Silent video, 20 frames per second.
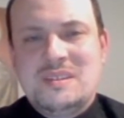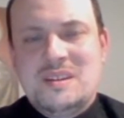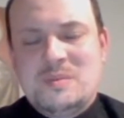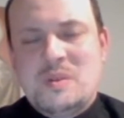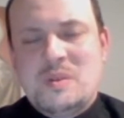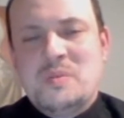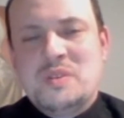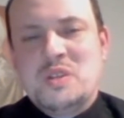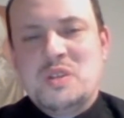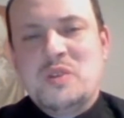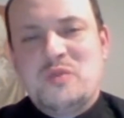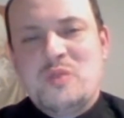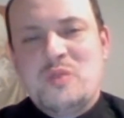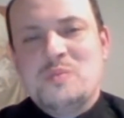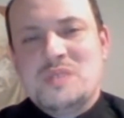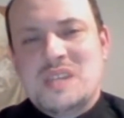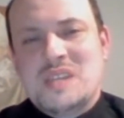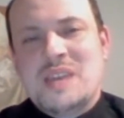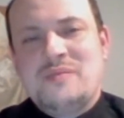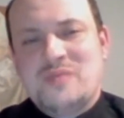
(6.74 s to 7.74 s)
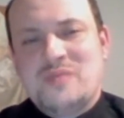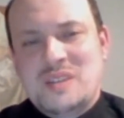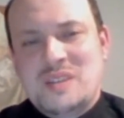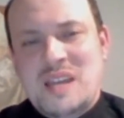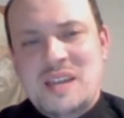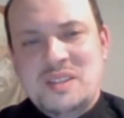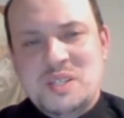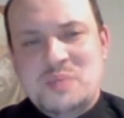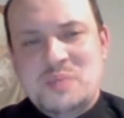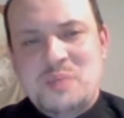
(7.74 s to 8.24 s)
Coming to you from St.
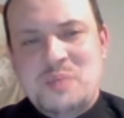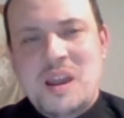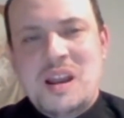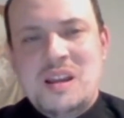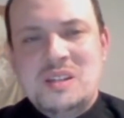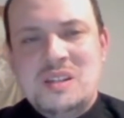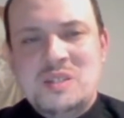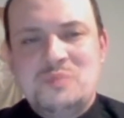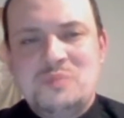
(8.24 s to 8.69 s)
Fidelis Parish,